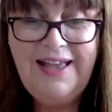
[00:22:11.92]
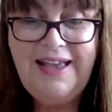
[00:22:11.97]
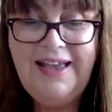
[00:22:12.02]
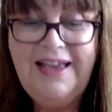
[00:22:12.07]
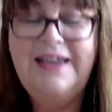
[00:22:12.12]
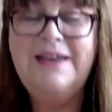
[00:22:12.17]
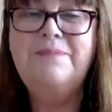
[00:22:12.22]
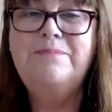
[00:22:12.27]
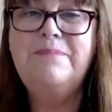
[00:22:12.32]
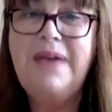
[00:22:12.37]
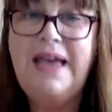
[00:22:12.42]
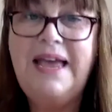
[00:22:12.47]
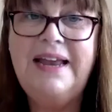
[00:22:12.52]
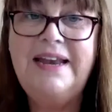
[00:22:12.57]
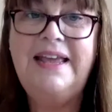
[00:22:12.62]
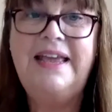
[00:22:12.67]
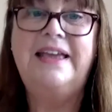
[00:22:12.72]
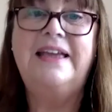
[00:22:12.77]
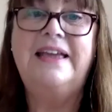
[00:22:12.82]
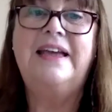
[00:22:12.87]
In
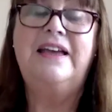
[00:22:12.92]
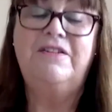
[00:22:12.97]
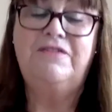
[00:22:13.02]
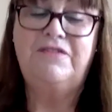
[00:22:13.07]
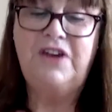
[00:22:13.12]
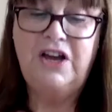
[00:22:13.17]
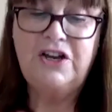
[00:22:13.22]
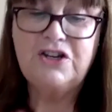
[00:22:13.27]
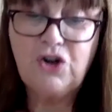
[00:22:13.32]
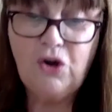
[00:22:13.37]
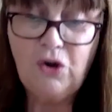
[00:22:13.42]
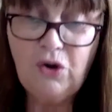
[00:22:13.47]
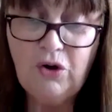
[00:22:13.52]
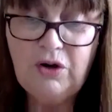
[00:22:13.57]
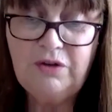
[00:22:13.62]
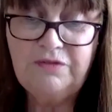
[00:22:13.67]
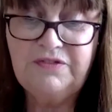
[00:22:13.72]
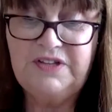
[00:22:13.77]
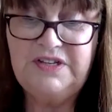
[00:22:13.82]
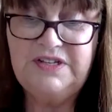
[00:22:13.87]
many, if not all
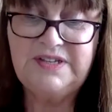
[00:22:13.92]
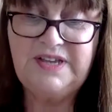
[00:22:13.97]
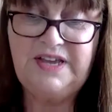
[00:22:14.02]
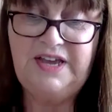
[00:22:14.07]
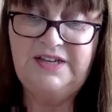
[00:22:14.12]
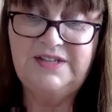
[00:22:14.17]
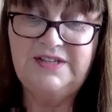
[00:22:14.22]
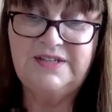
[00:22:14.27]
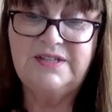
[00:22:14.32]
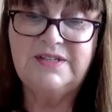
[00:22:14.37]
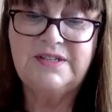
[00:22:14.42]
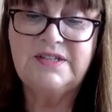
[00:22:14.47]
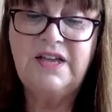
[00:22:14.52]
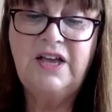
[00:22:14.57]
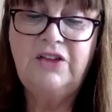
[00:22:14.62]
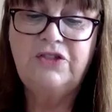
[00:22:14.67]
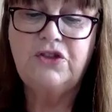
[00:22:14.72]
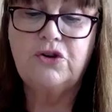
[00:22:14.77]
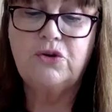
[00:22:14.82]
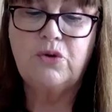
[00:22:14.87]
of these cases,
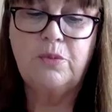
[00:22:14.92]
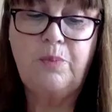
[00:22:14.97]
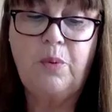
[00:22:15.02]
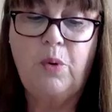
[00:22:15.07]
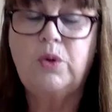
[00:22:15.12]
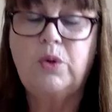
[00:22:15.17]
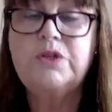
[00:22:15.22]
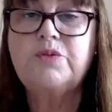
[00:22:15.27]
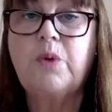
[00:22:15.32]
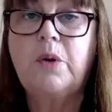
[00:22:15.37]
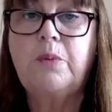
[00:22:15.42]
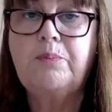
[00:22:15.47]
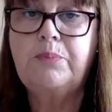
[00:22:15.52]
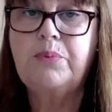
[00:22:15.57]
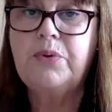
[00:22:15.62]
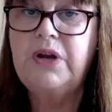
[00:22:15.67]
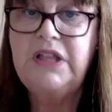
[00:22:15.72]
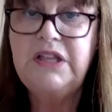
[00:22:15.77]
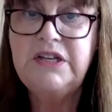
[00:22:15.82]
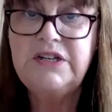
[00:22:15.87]
the reports were
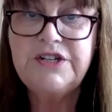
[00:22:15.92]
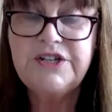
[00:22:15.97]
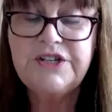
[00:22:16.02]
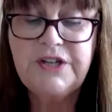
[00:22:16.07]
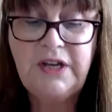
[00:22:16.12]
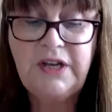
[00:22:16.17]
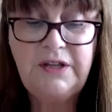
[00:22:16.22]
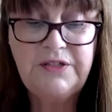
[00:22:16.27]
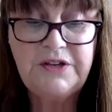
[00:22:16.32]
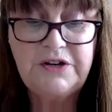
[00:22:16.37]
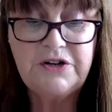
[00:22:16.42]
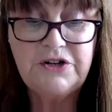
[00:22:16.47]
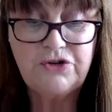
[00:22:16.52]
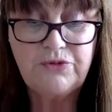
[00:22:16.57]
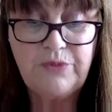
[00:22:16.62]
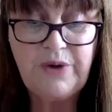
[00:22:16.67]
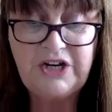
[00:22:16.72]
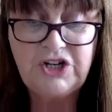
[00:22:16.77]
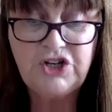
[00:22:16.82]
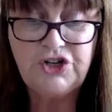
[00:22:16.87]
brilliant in their
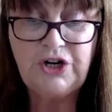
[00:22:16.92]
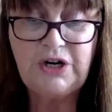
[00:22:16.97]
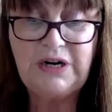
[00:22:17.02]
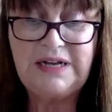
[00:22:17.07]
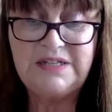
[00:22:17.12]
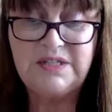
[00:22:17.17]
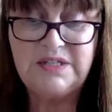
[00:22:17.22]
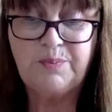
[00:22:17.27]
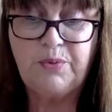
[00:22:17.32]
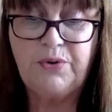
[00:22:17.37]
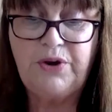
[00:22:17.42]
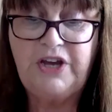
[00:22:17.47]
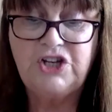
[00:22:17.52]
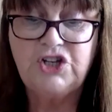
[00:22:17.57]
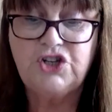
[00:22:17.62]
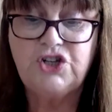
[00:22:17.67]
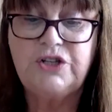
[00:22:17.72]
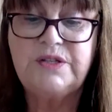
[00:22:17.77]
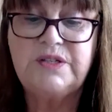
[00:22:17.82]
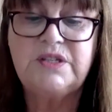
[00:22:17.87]
directional
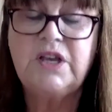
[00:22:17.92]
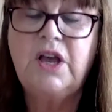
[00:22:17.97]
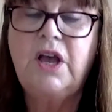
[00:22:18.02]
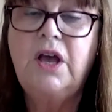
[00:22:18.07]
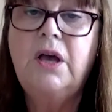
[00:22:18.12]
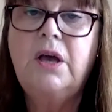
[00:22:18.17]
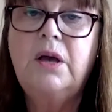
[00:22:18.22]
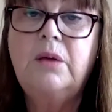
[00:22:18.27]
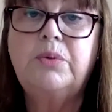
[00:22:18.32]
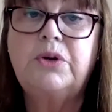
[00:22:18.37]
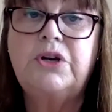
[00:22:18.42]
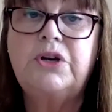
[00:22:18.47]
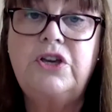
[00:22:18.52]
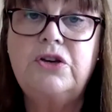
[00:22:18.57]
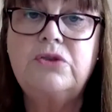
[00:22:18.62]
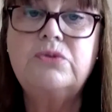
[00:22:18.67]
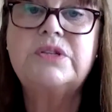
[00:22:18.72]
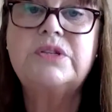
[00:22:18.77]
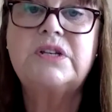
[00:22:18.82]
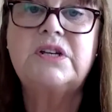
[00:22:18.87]
aspirations, but
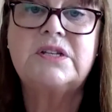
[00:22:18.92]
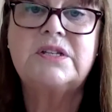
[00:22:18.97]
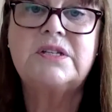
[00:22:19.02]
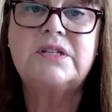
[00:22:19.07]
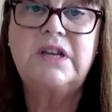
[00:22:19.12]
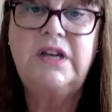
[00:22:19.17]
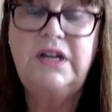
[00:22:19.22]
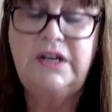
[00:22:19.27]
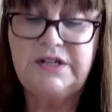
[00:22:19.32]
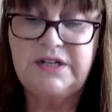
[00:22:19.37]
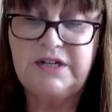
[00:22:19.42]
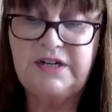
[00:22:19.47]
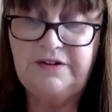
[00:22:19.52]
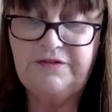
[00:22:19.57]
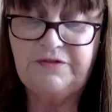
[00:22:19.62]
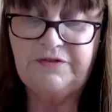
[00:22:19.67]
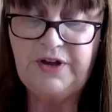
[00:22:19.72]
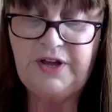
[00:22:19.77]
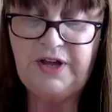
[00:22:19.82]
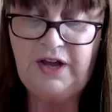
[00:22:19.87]
useless in
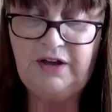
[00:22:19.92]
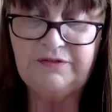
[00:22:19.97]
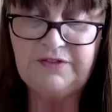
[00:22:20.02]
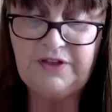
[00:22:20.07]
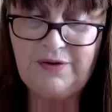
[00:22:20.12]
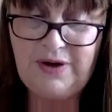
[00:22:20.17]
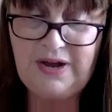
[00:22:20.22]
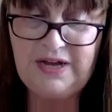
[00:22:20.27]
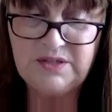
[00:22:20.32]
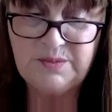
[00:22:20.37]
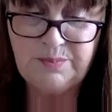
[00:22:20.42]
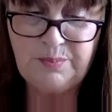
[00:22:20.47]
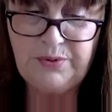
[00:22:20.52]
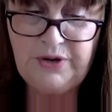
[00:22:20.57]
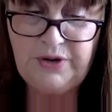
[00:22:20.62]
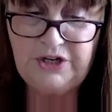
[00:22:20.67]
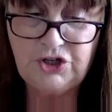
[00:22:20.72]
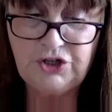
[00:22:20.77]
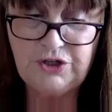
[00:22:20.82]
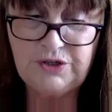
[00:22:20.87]
delivery of their
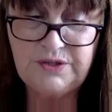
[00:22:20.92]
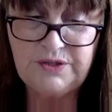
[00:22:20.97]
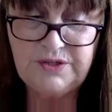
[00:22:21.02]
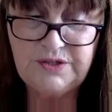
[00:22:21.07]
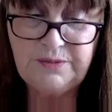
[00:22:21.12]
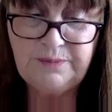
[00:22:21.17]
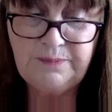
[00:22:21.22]
aspirations.